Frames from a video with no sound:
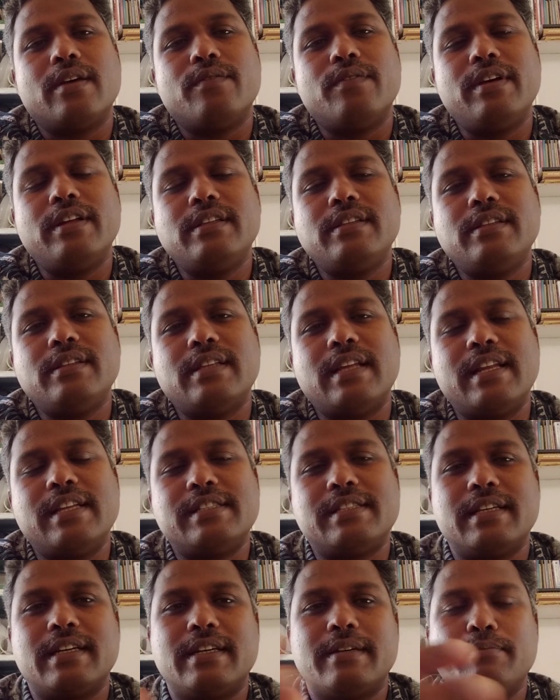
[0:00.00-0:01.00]
when there
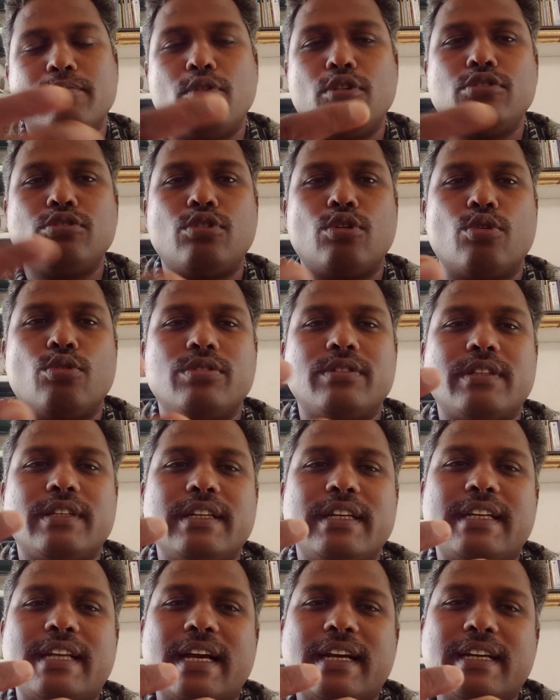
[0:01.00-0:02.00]
is a bone growth
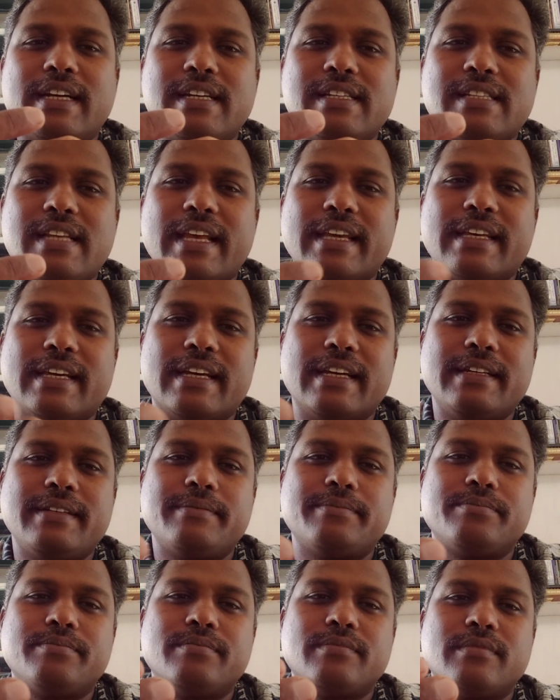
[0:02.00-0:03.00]
it occurs like a
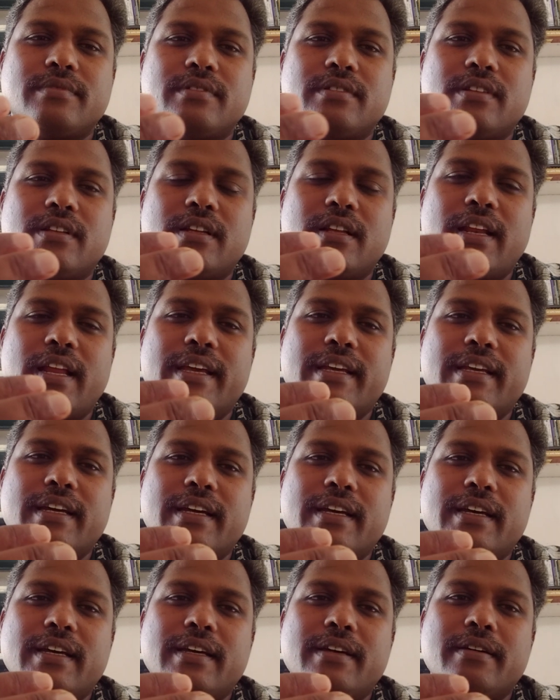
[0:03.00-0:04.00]
like
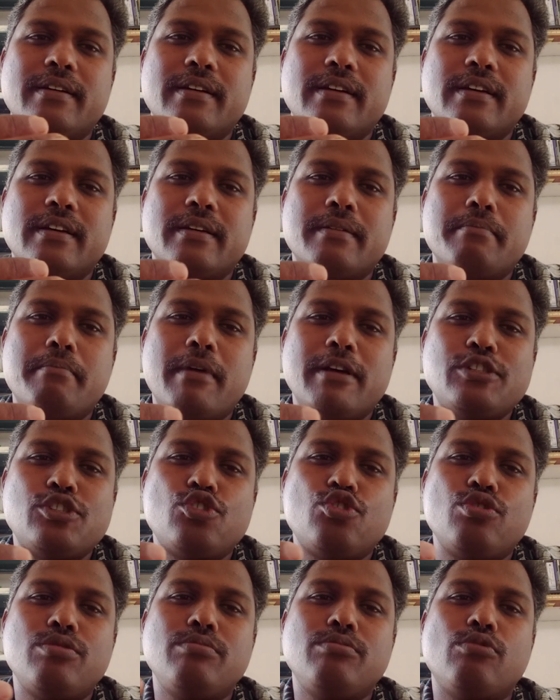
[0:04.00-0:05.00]
a
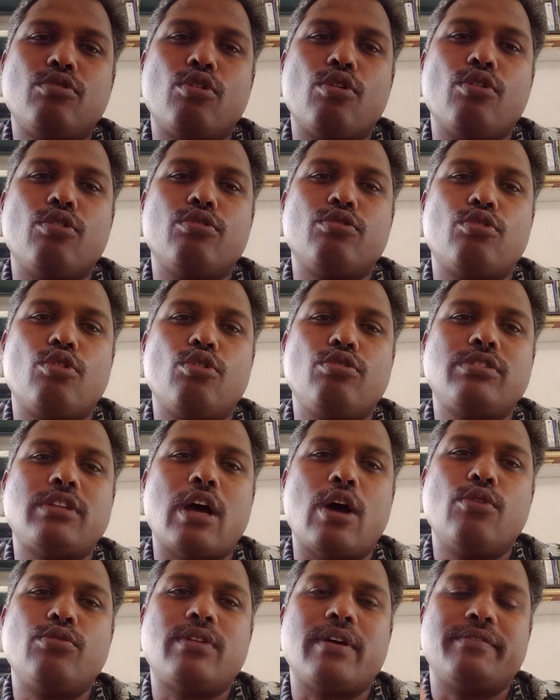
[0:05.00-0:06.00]
mushroom grow, growth
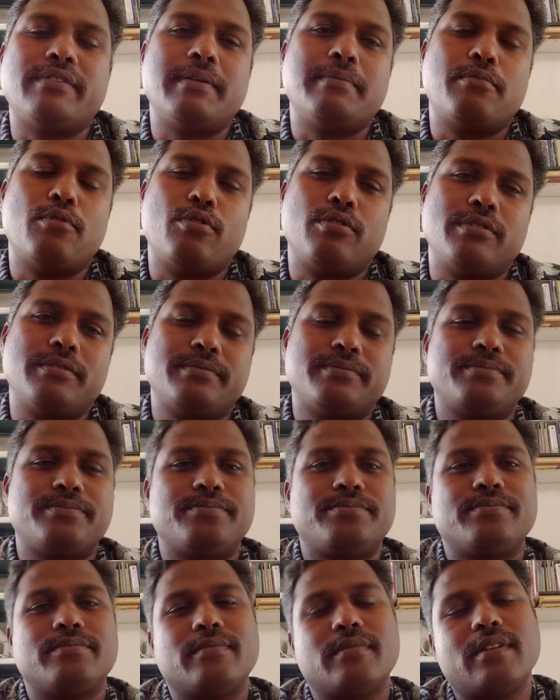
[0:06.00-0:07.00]
out of the bone.
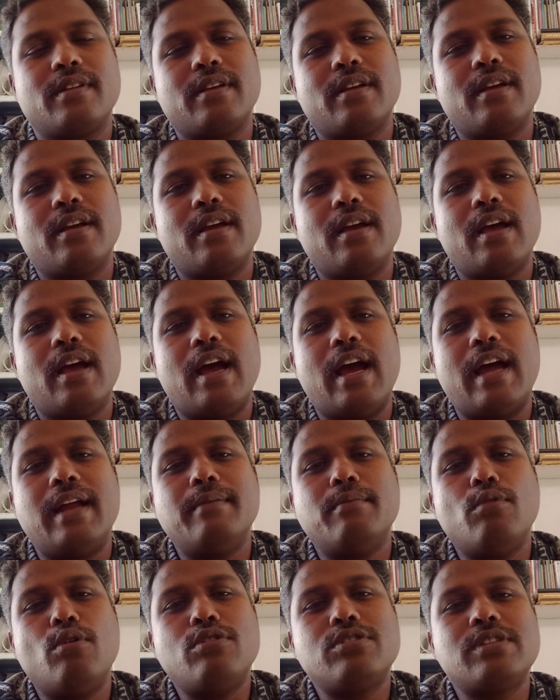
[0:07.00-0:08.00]

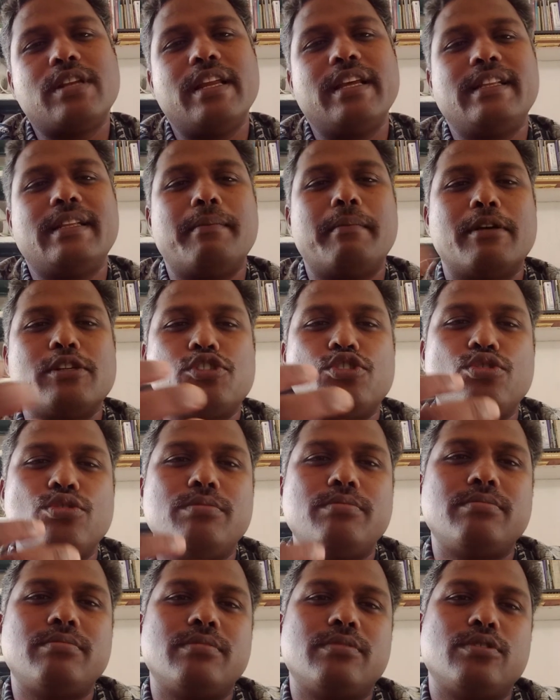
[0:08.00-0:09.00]
And mostly the
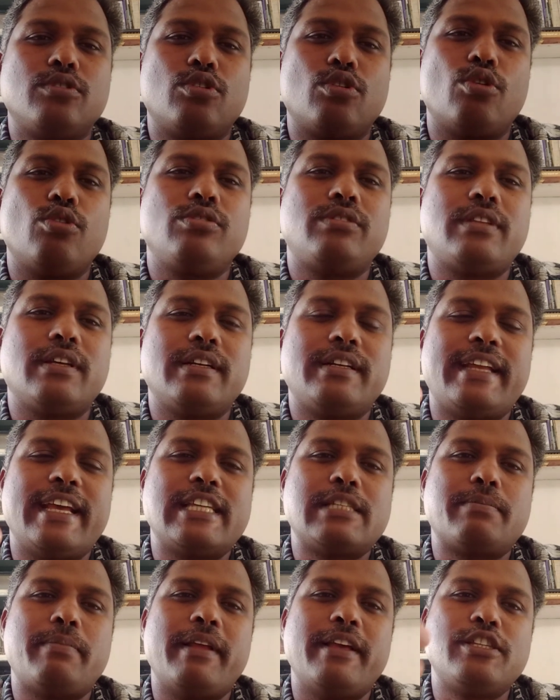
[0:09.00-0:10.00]
mushroom growth
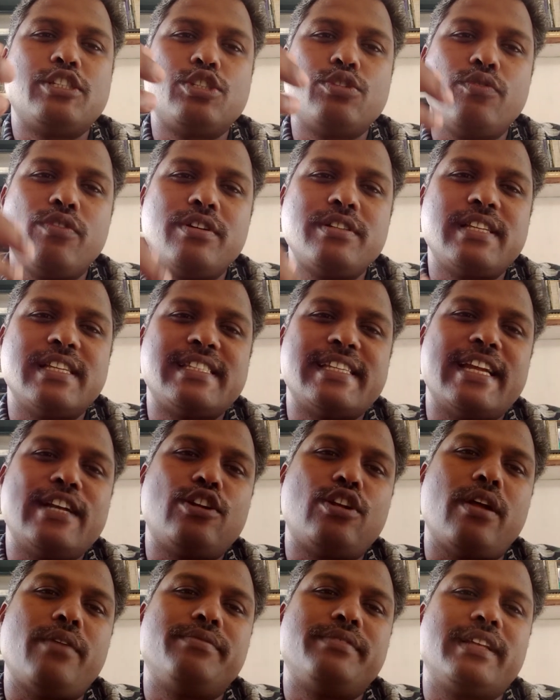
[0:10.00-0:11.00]
takes place towards the
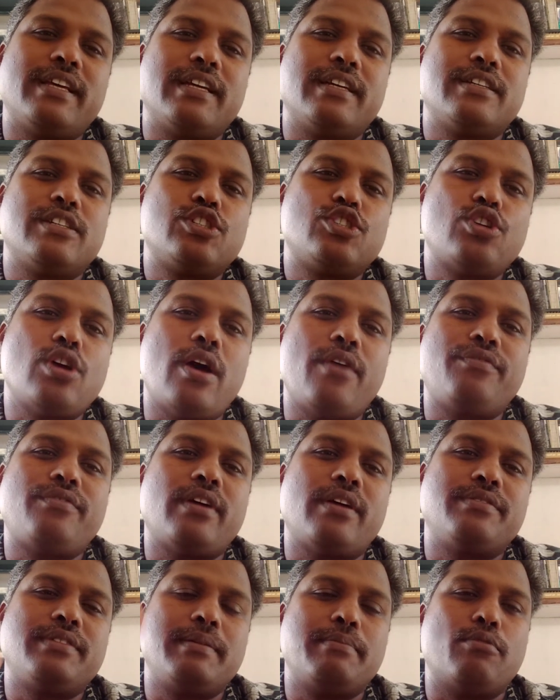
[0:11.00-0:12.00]
center of the
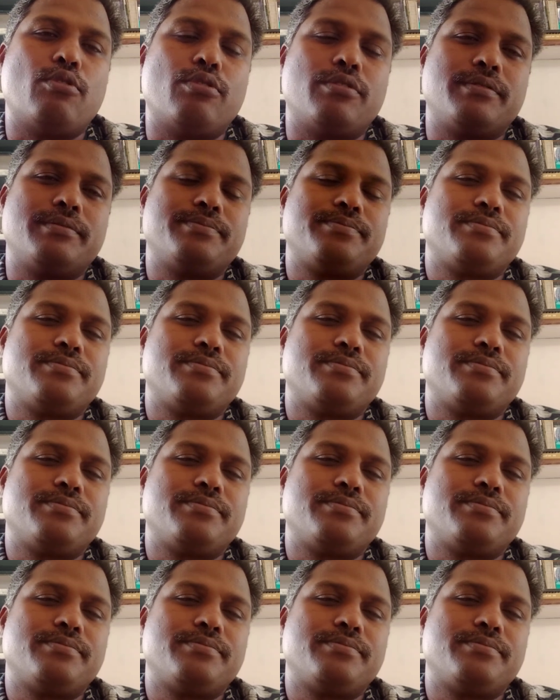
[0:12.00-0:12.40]
shaft of the bone.